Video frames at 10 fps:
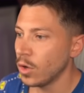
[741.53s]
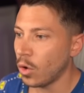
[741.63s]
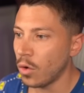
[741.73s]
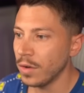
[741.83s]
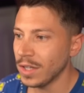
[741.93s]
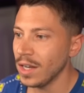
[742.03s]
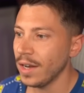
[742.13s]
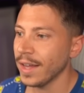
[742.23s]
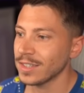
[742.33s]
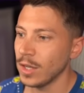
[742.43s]
over here,
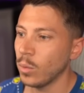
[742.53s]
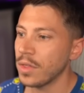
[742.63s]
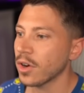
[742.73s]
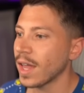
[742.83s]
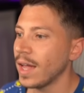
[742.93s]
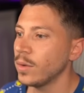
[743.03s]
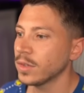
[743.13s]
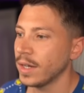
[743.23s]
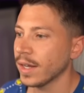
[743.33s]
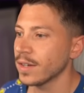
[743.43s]
like say weather count,
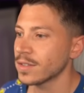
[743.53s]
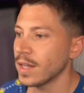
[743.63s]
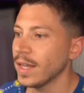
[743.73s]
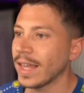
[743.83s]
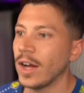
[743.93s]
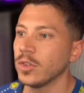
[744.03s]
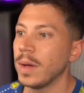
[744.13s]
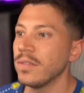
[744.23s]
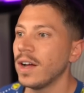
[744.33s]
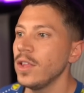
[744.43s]
and I can say count
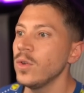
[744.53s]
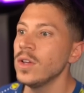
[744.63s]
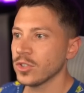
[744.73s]
by value.